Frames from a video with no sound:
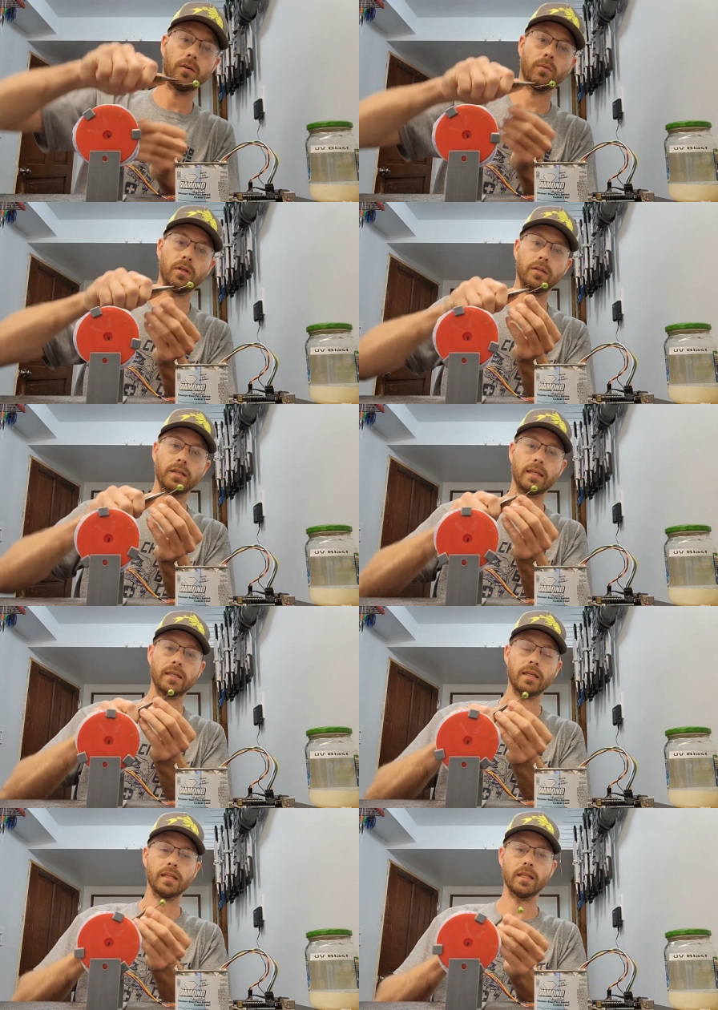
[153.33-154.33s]
Well,
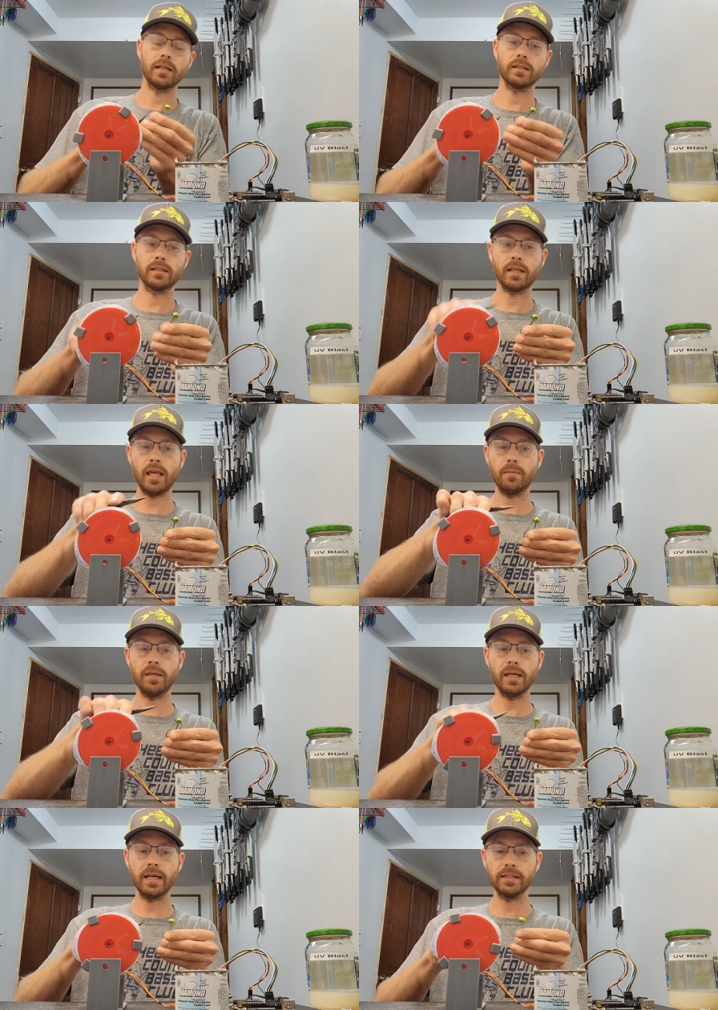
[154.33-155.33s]
the, the
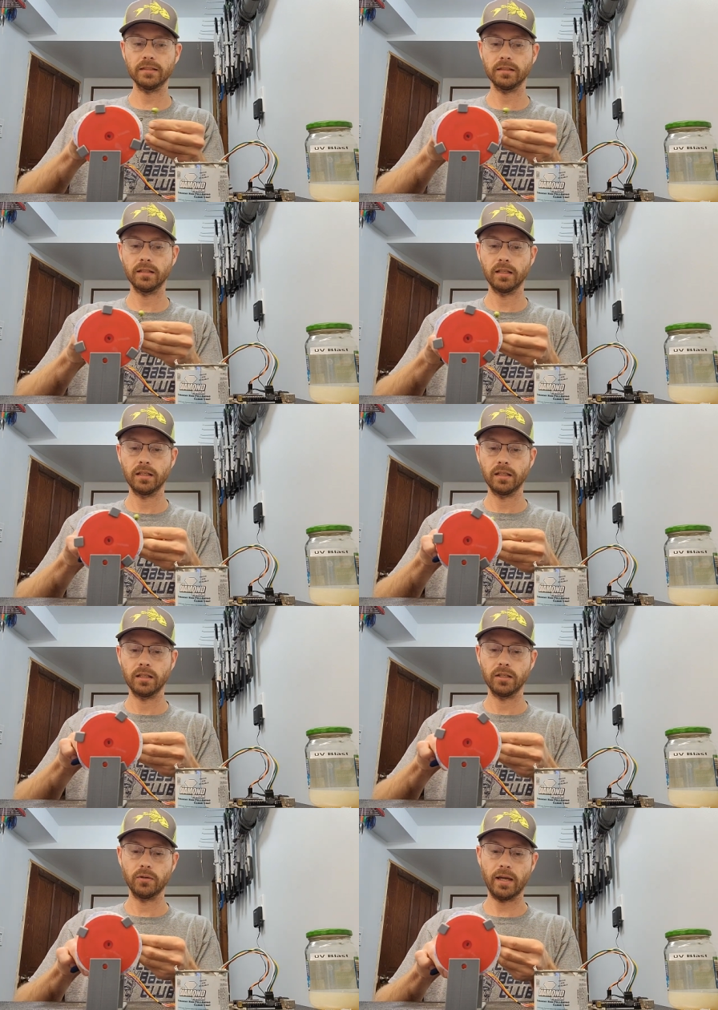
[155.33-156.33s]
KBS,
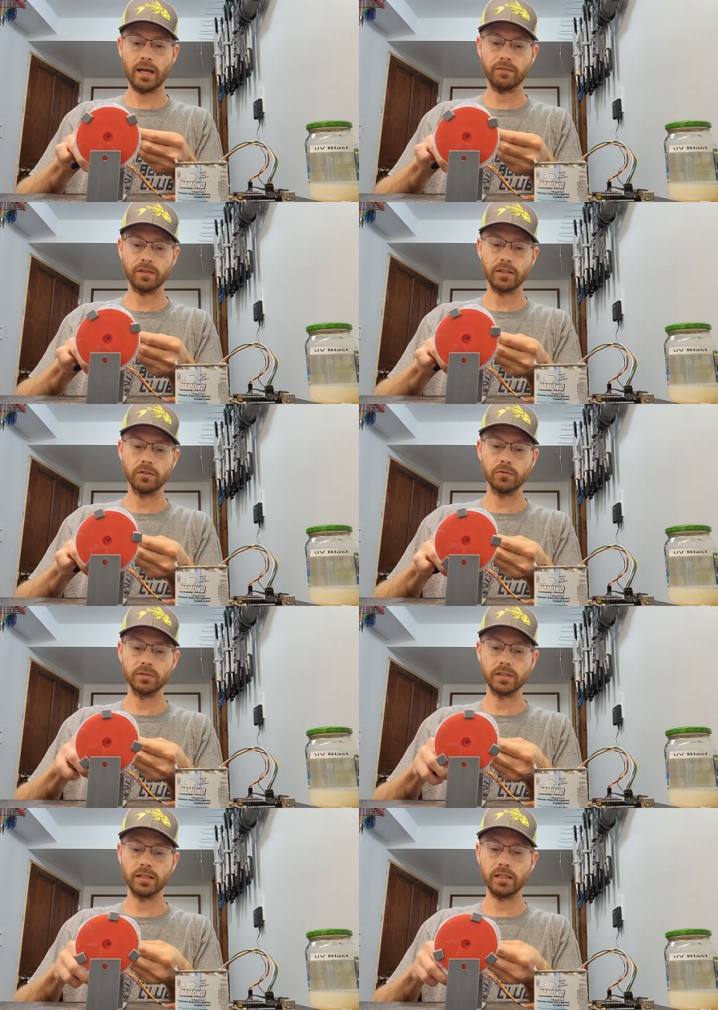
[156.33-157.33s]
you have to use
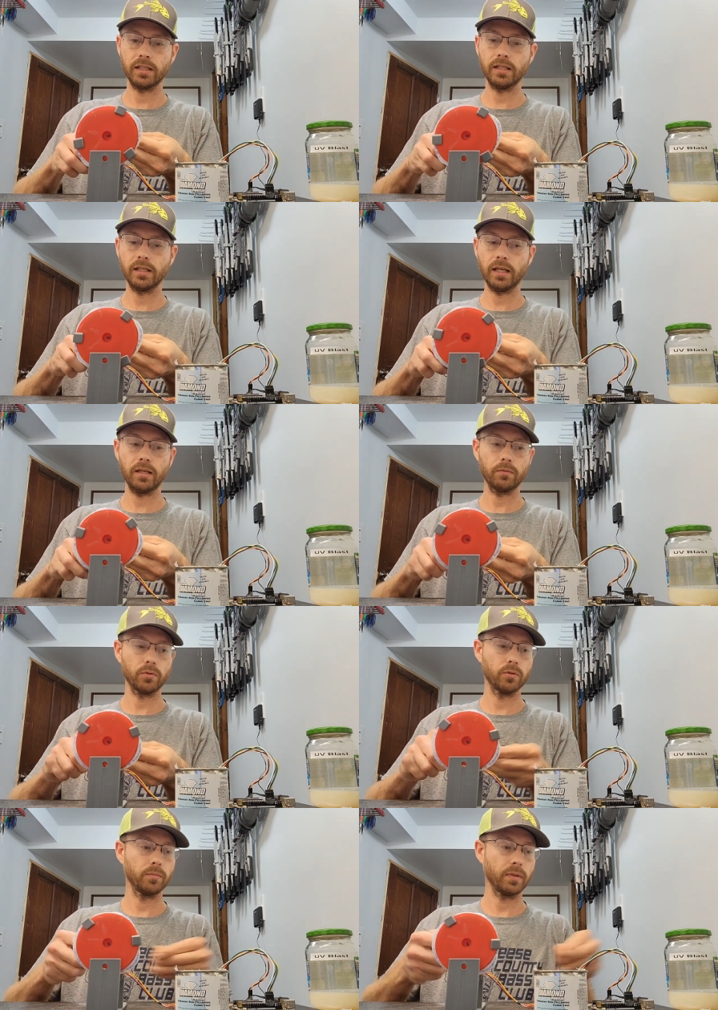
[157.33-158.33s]
it in a
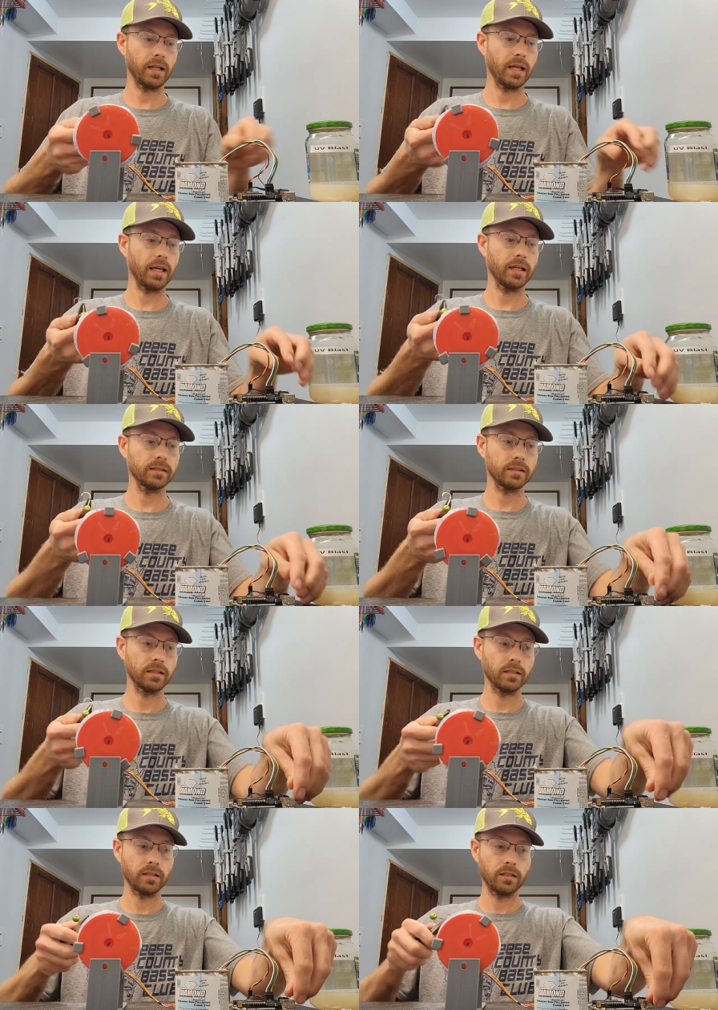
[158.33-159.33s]
room that has
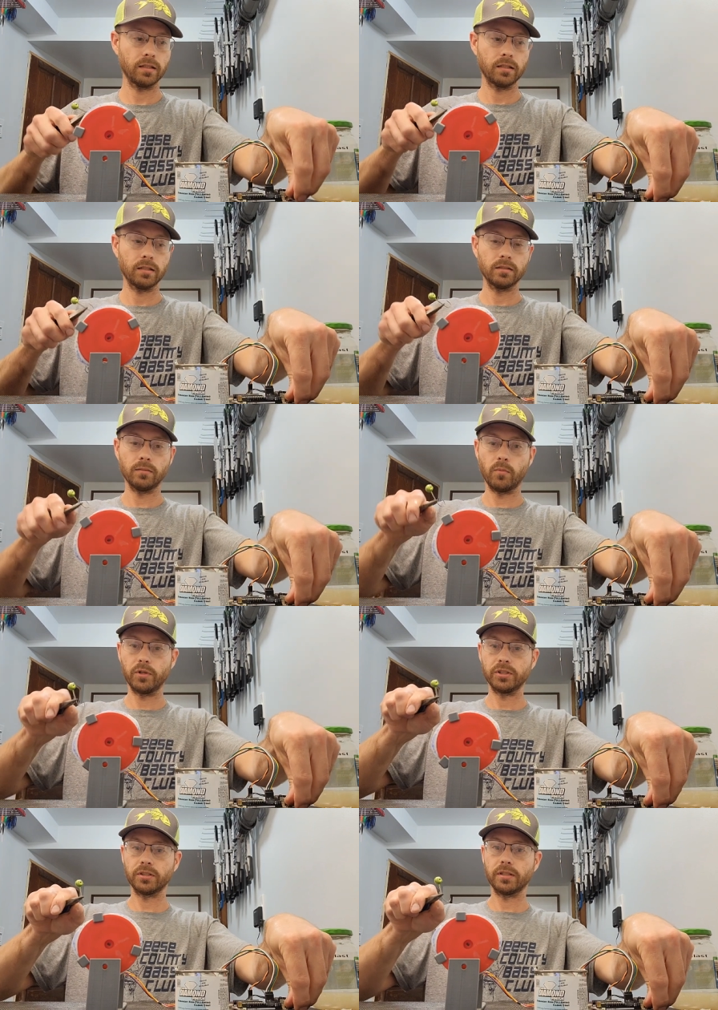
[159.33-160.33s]
some
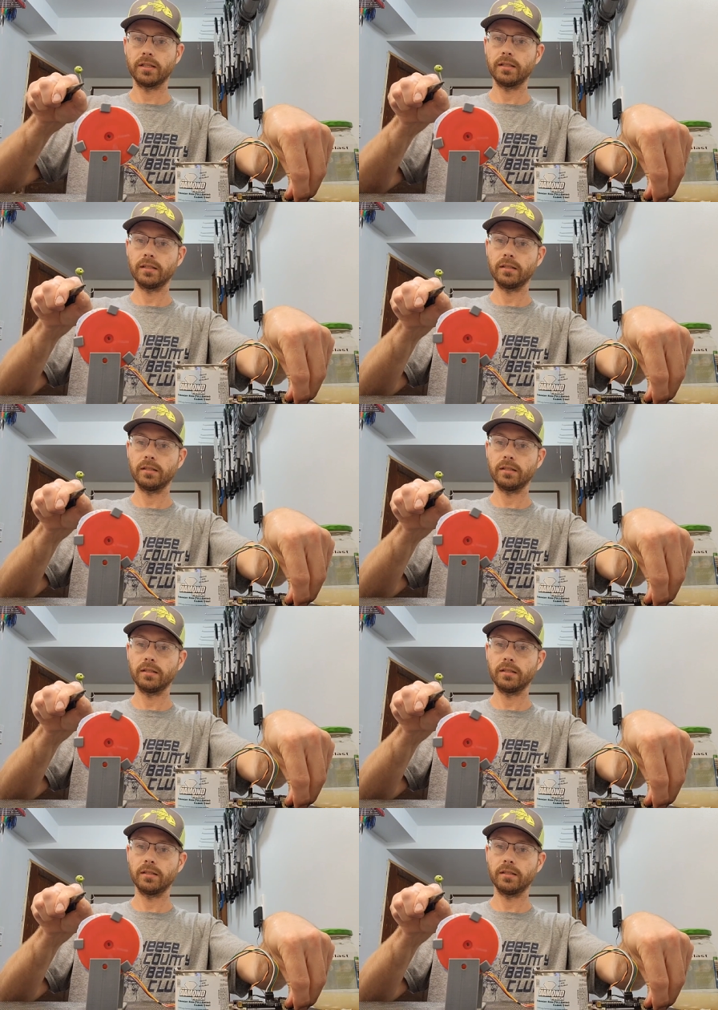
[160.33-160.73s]
moisture in it.